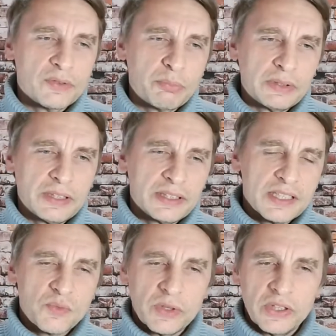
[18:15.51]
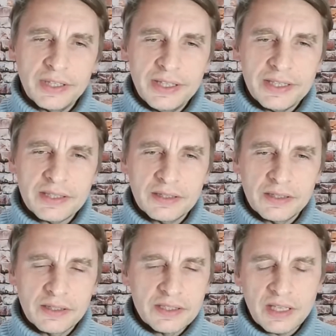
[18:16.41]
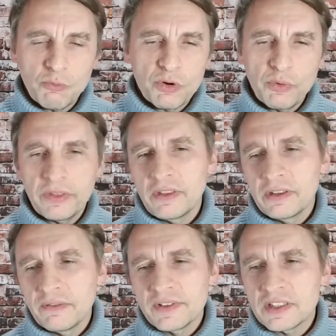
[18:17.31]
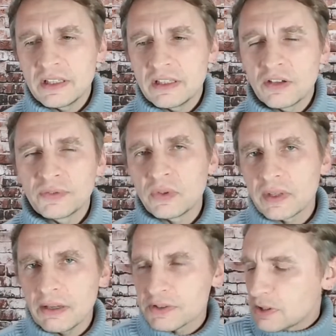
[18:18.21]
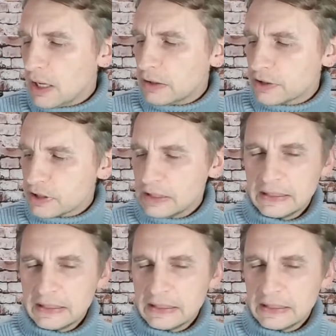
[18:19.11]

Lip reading: But I guess when you enlist, it's somewhere within the vicinity of $2,000.